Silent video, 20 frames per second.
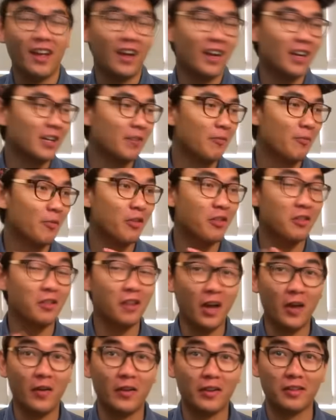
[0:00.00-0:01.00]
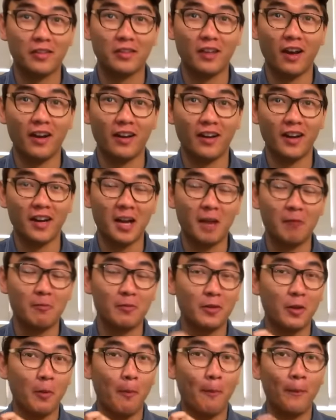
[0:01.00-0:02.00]
and I'm so excited, I'm
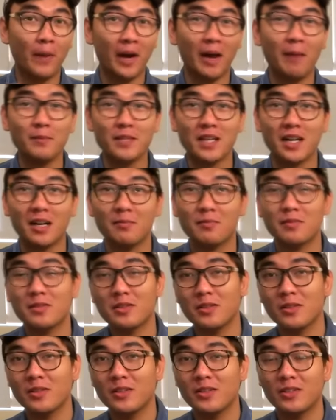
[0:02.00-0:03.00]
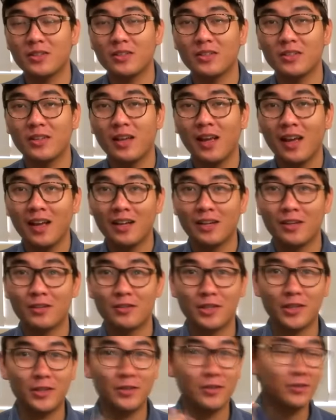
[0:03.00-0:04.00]
so pumped up to
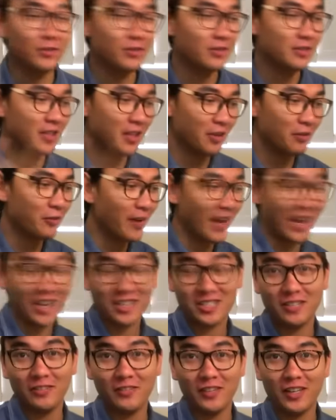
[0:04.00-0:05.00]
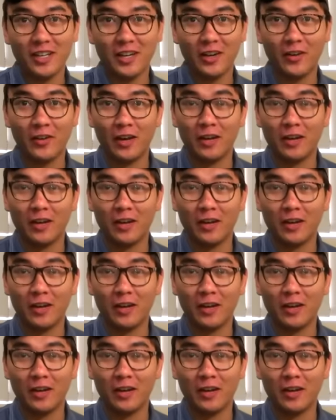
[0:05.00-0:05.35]
do this reaction video.